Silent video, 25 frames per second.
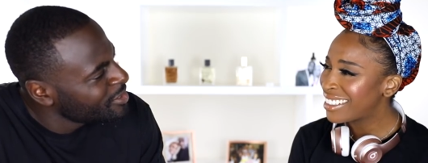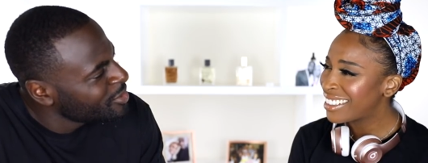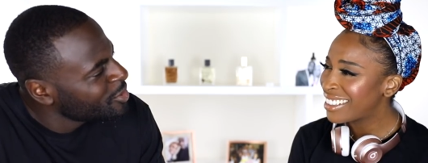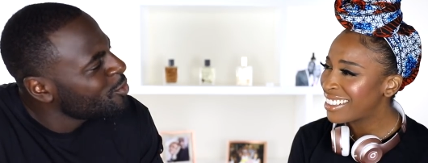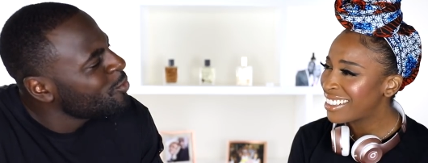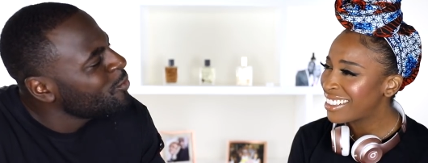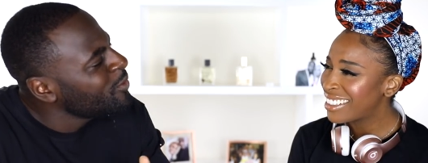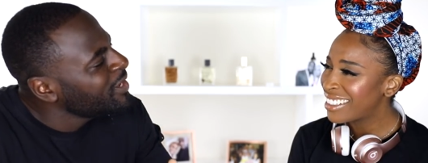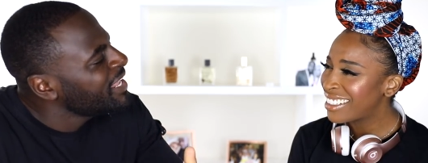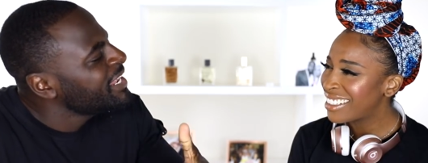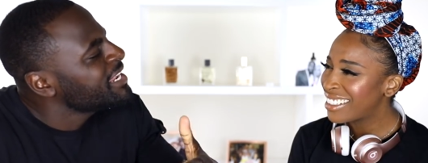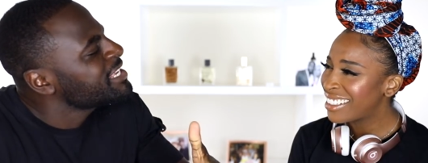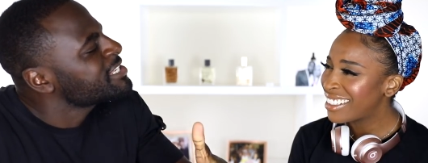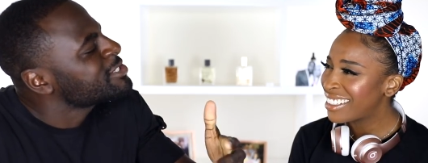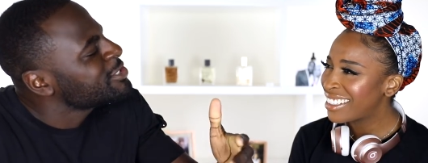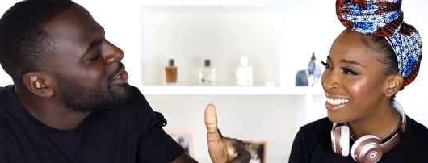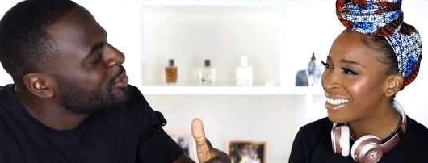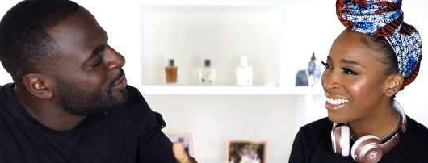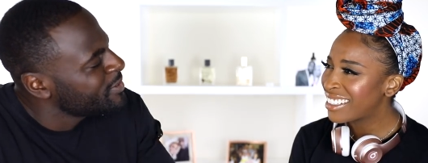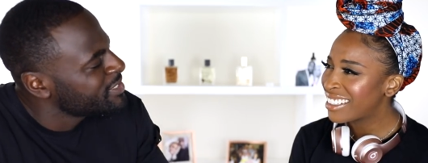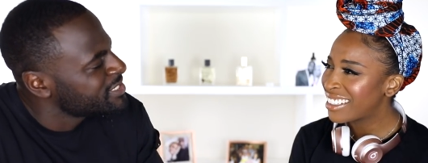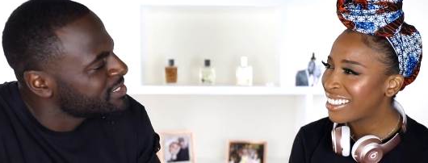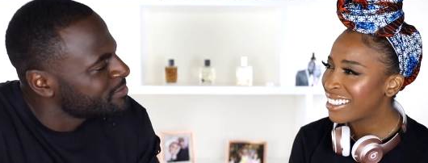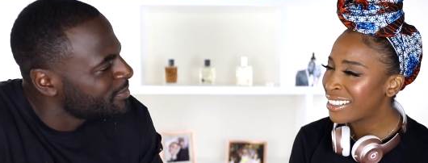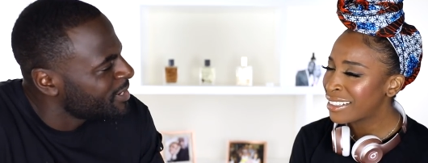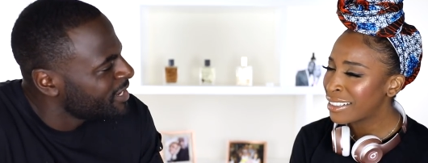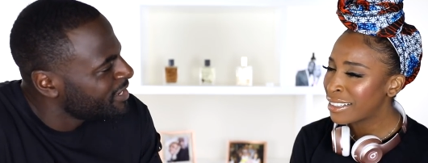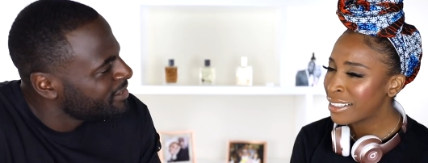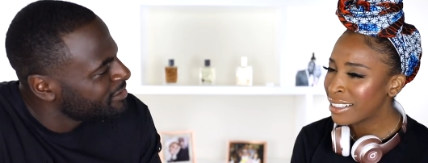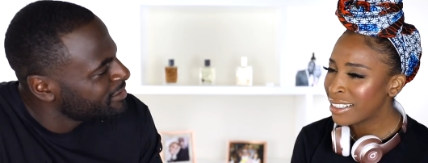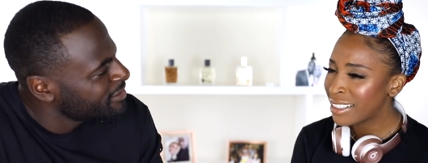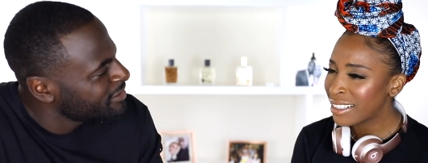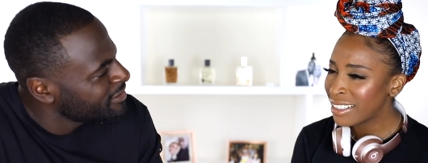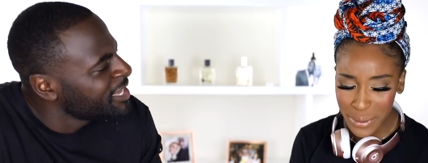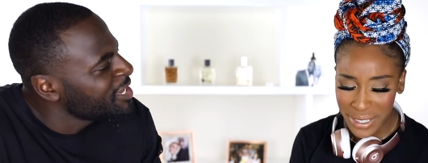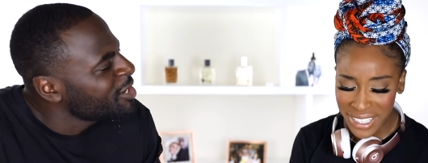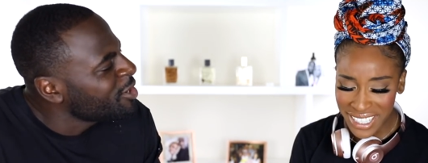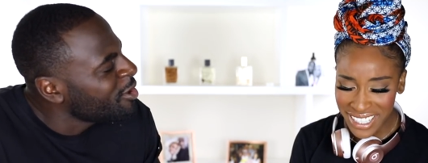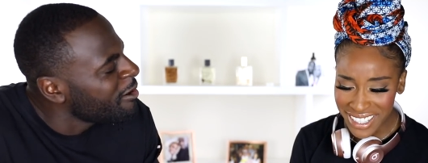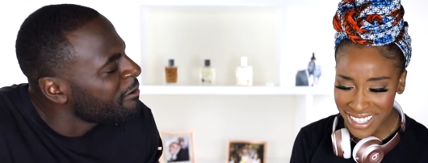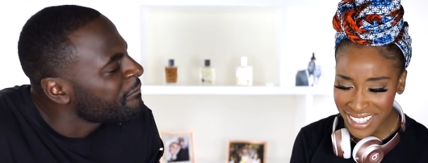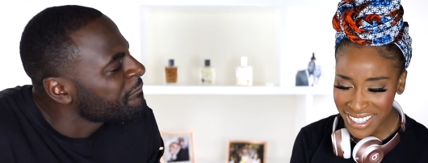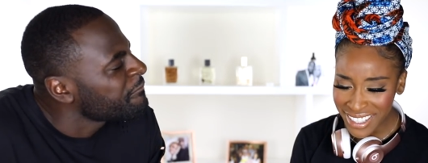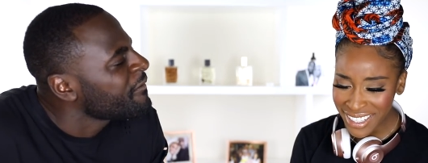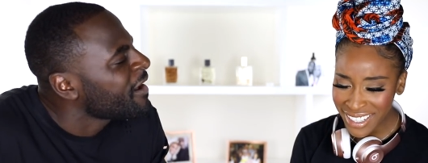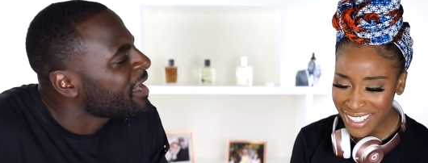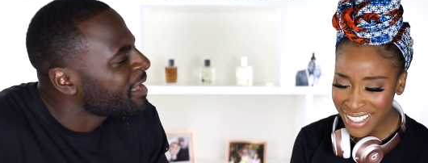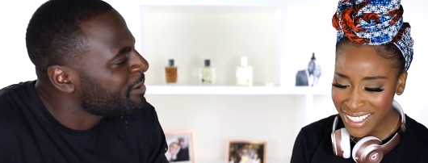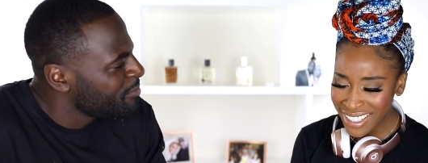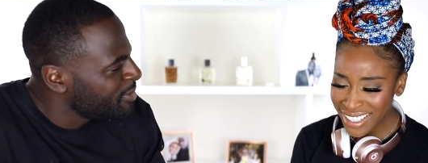Speaker 1: Call Lennox Lewis, man. He
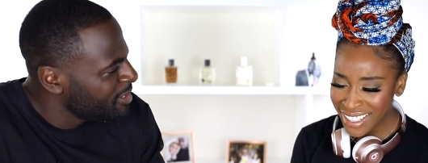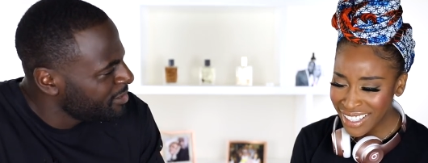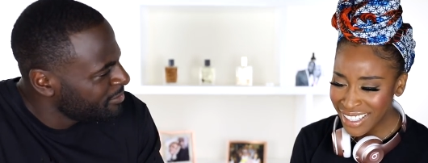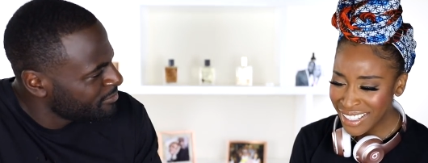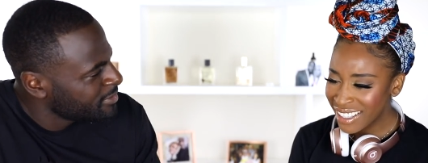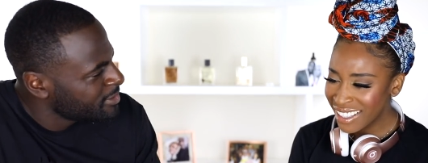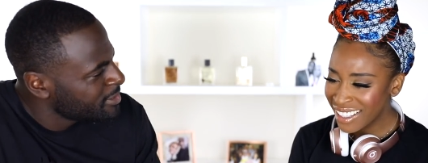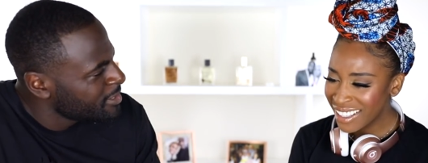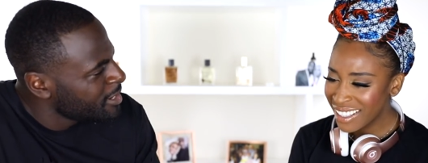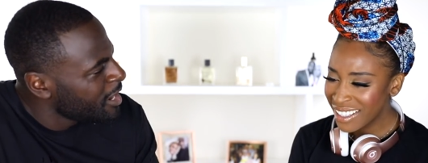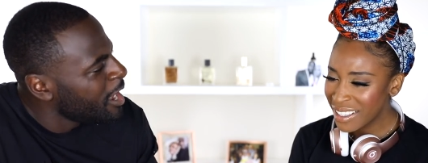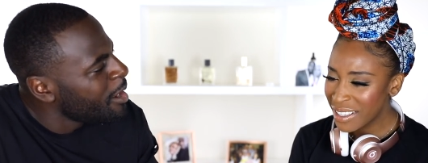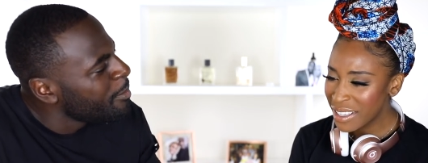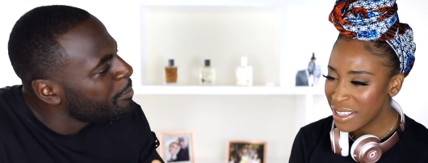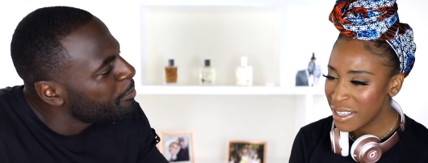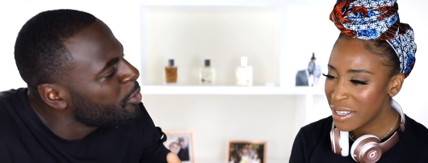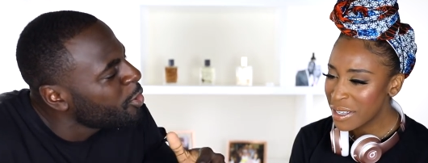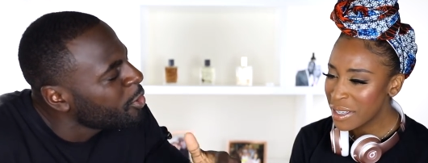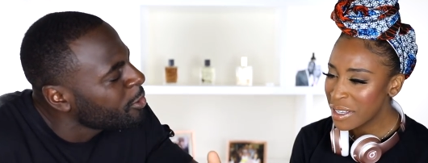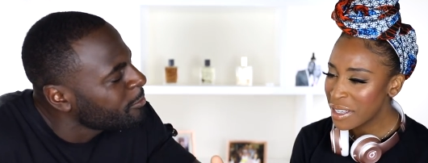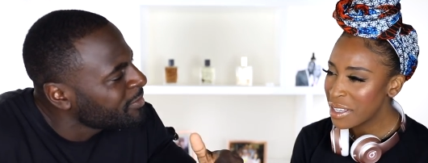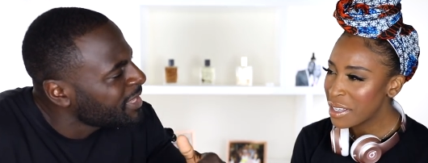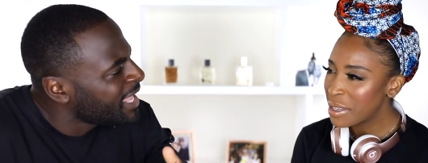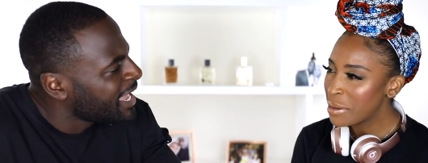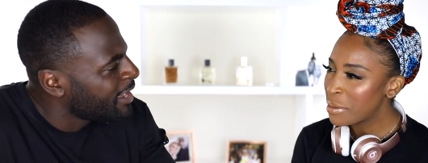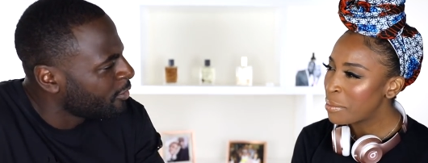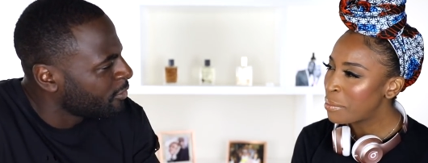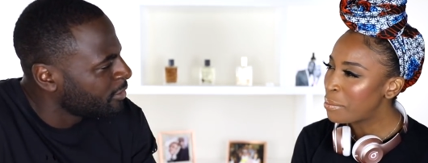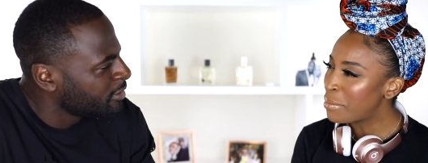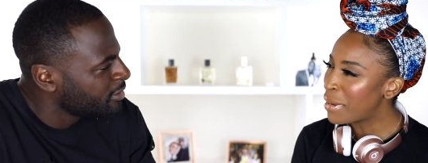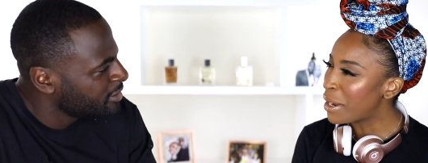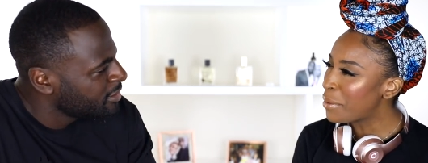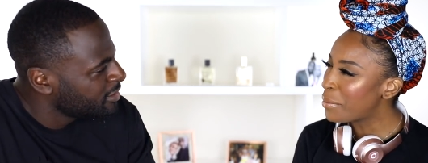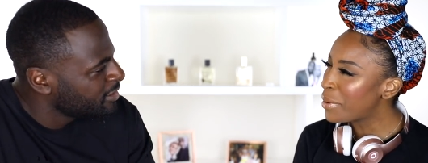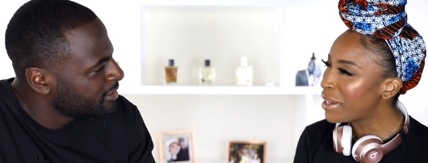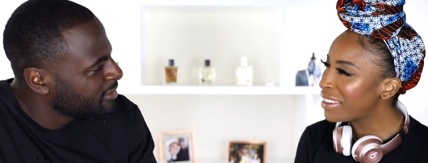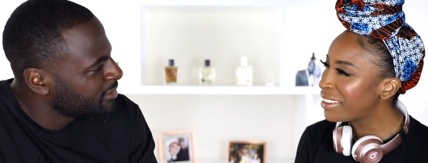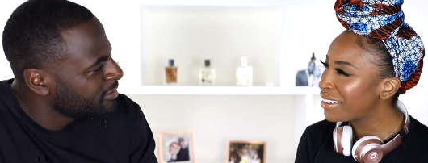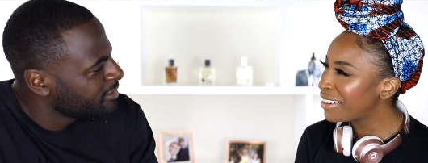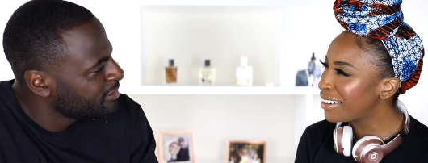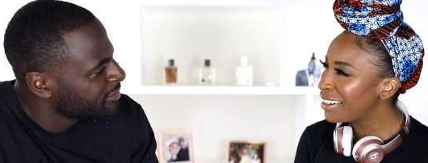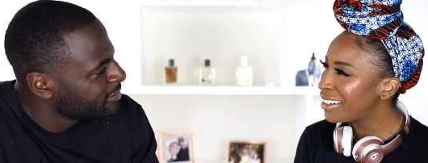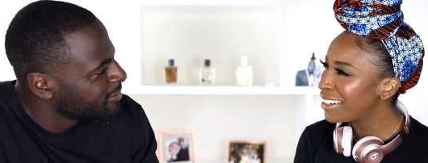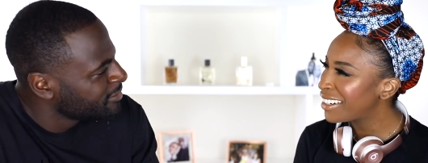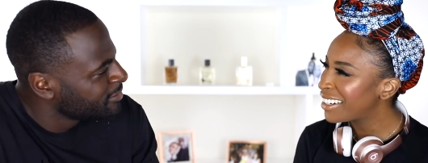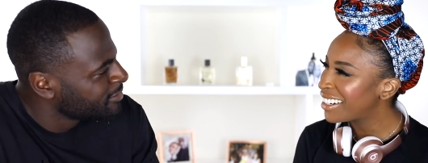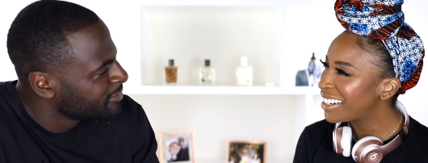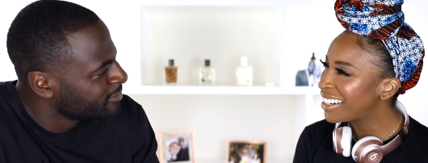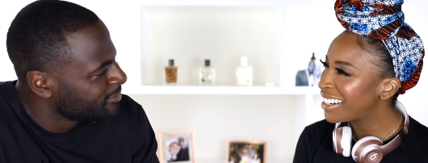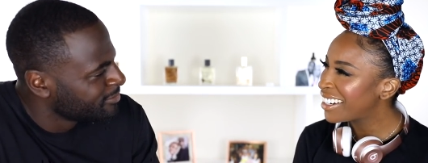can't fight me. I'll put him down. Mayweather?
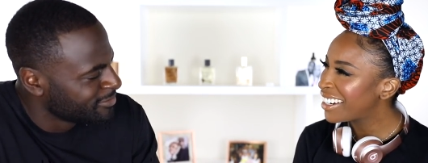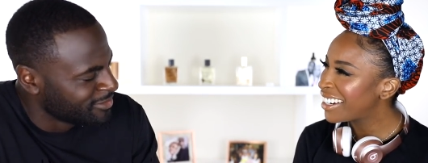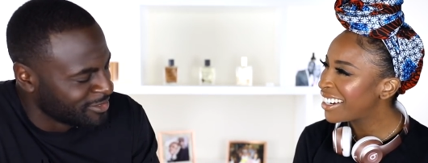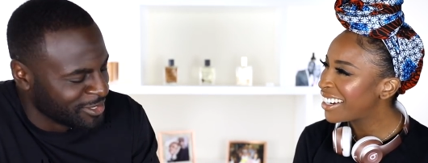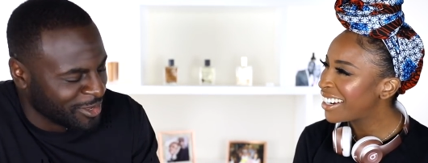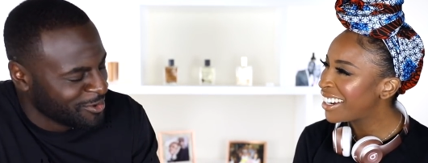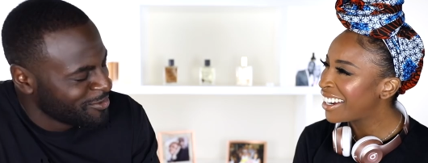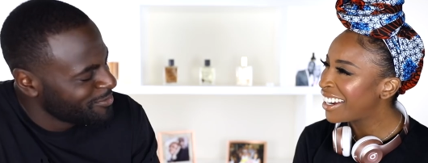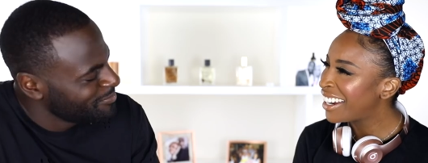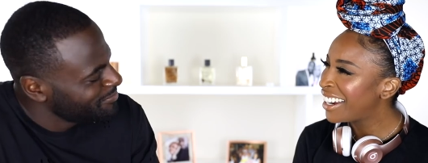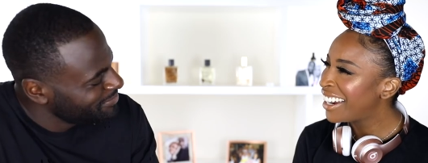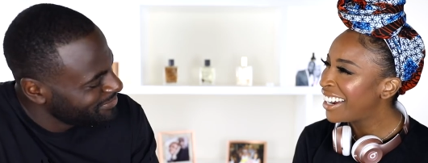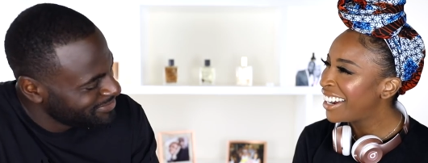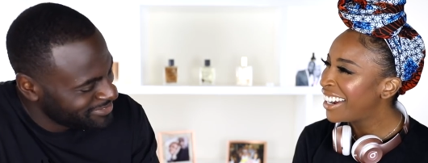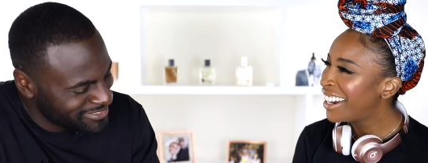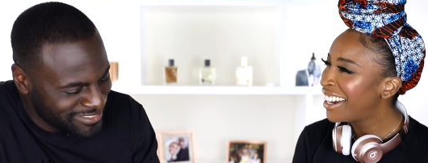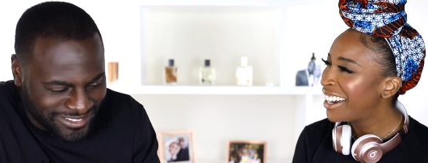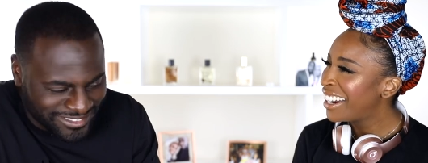Nope.